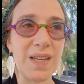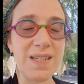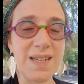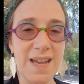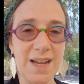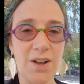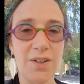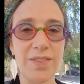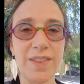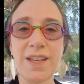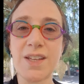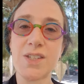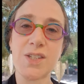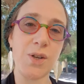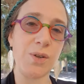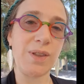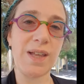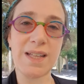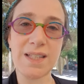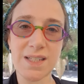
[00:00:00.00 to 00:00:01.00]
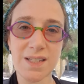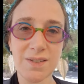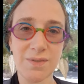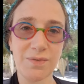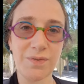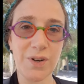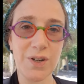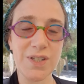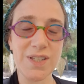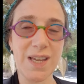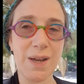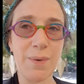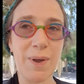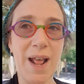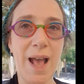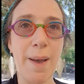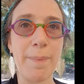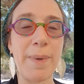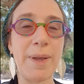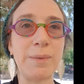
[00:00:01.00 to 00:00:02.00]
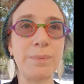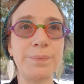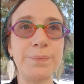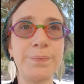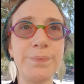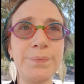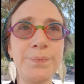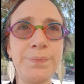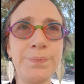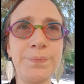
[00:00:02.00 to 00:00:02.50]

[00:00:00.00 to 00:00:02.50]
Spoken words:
take on things? So let's first say what happened.